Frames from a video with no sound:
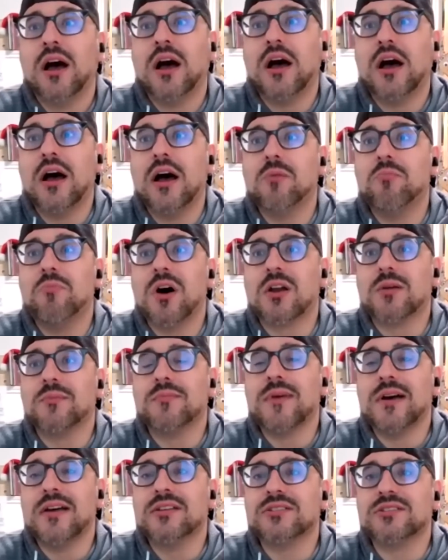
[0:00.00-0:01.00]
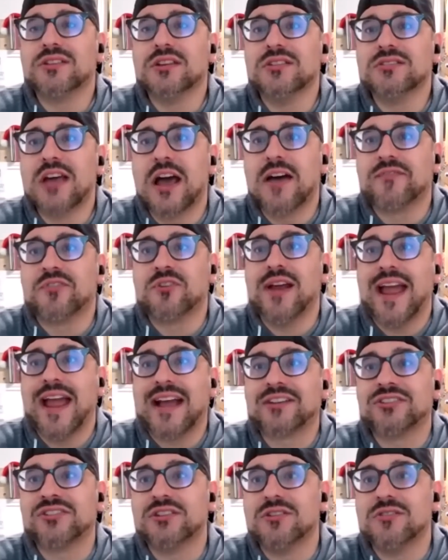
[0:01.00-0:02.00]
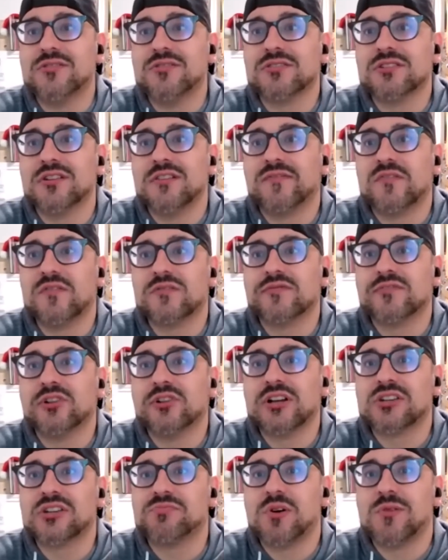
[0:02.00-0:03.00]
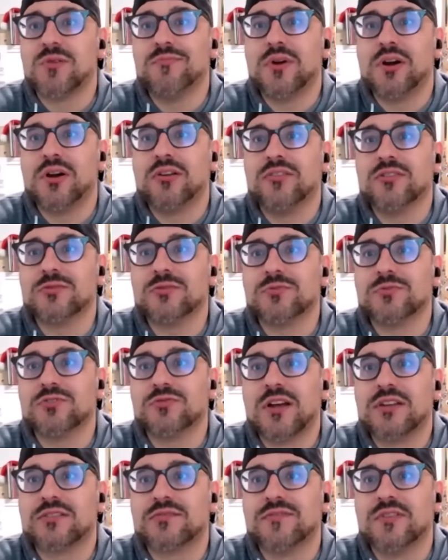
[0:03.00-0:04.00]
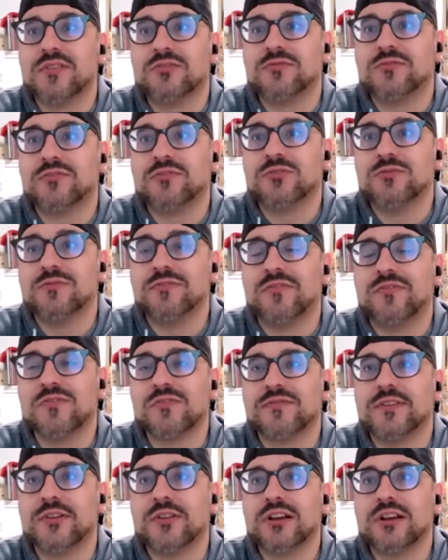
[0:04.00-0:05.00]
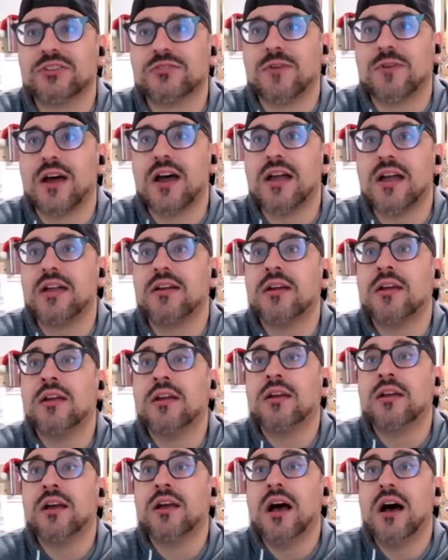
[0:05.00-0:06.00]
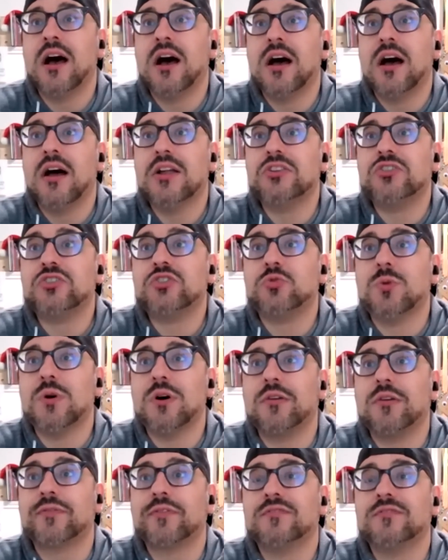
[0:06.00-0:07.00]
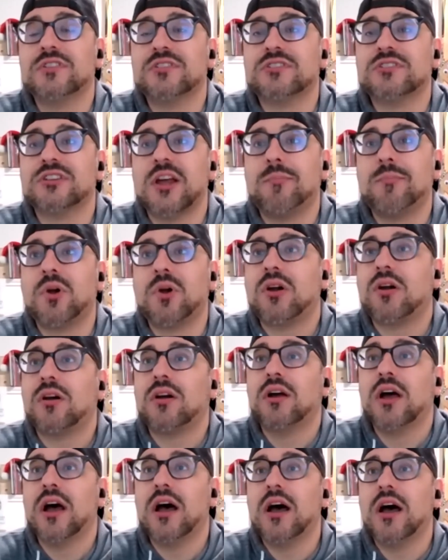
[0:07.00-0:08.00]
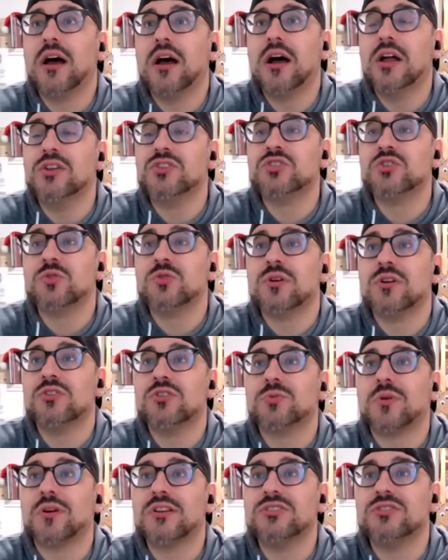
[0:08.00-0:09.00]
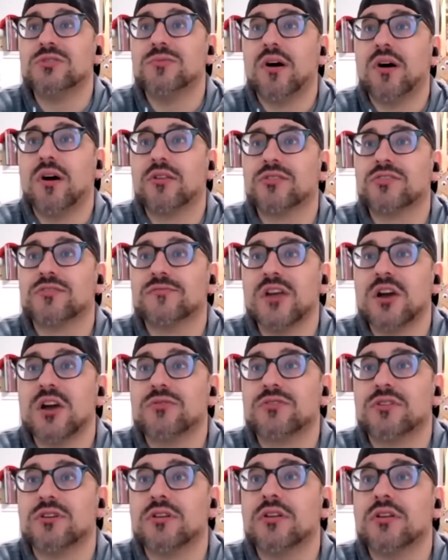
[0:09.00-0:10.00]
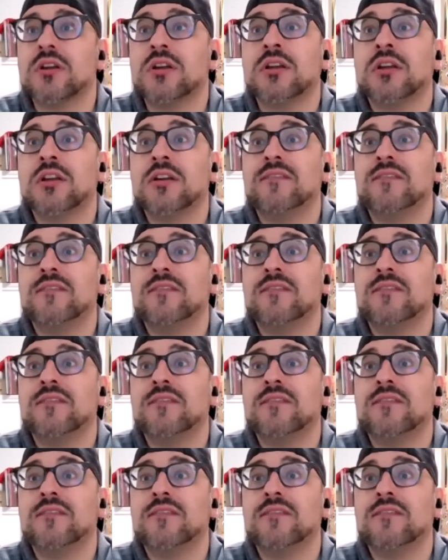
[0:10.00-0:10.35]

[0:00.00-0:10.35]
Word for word: Uh, bottom uh, says after X years in a first fill ex bourbon barrel, this was transferred to first fill ex rye. Uh, 12th of December, uh, 222 bottles from the outturn,